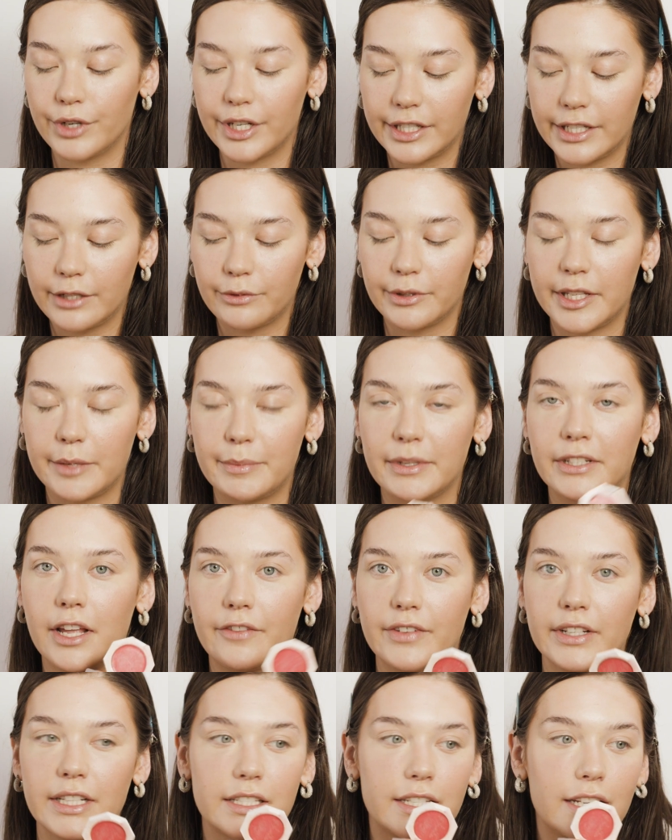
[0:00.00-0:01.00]
really, really been
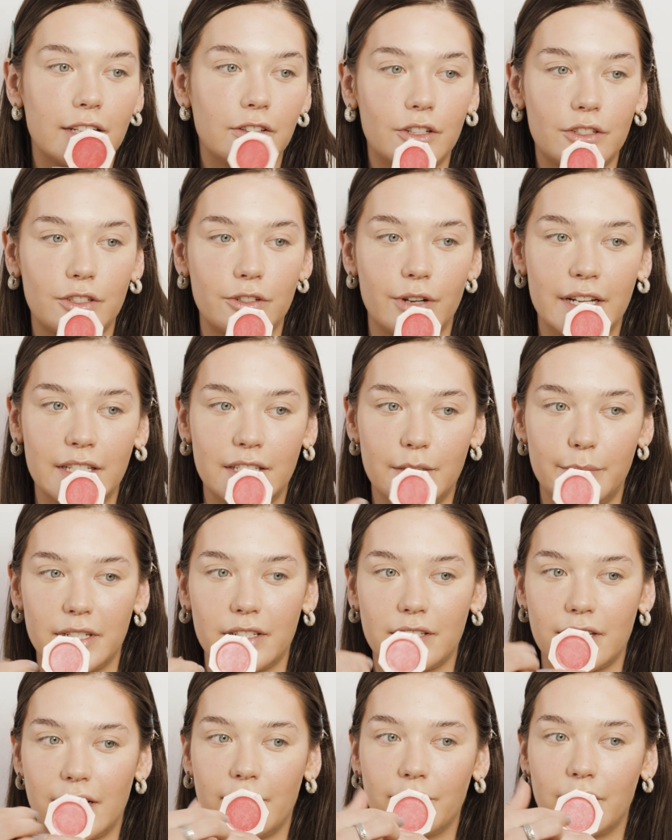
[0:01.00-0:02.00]
loving this. It looks crazy
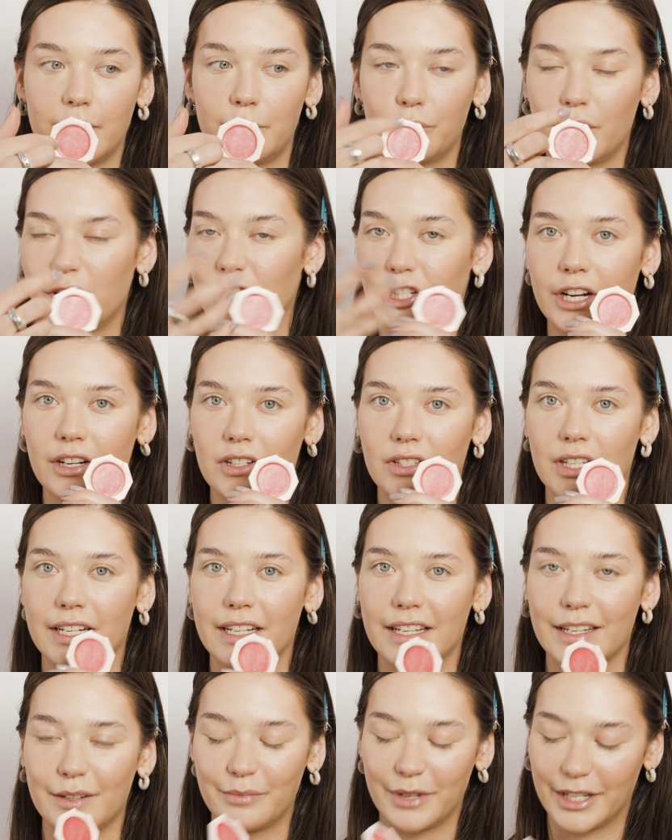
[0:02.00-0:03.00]
because I have like brush hairs in
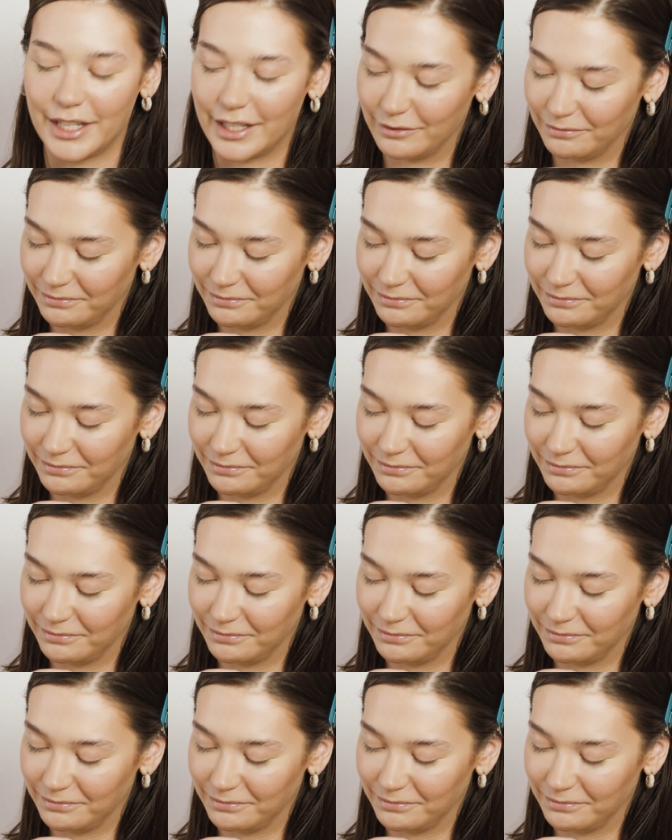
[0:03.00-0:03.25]
it, but